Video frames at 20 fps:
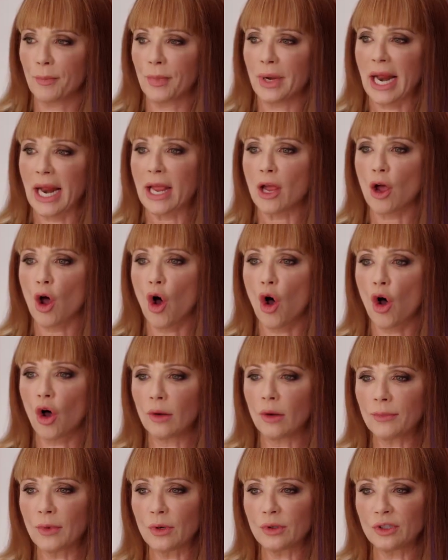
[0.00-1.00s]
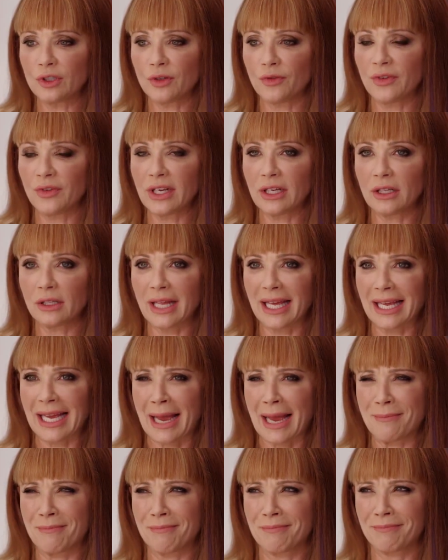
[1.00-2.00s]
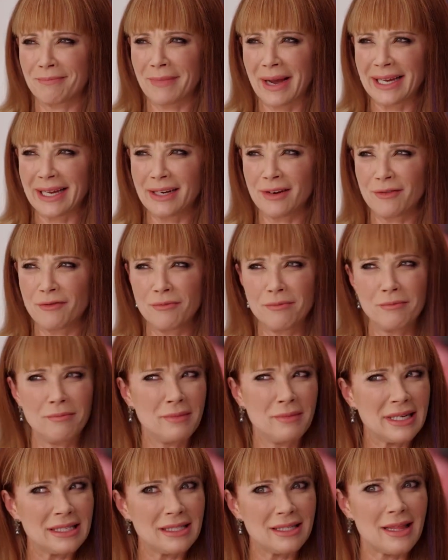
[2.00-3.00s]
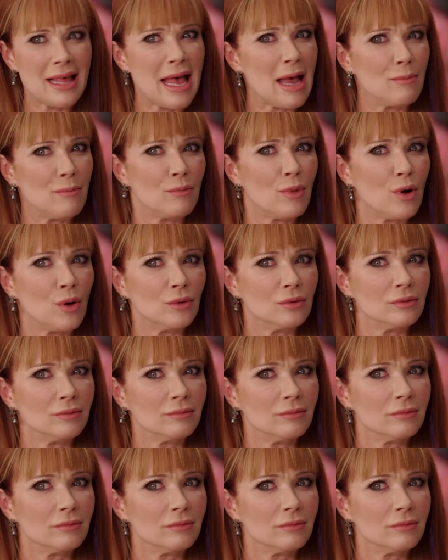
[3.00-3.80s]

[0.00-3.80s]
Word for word: but I almost feel like I might have missed that boat.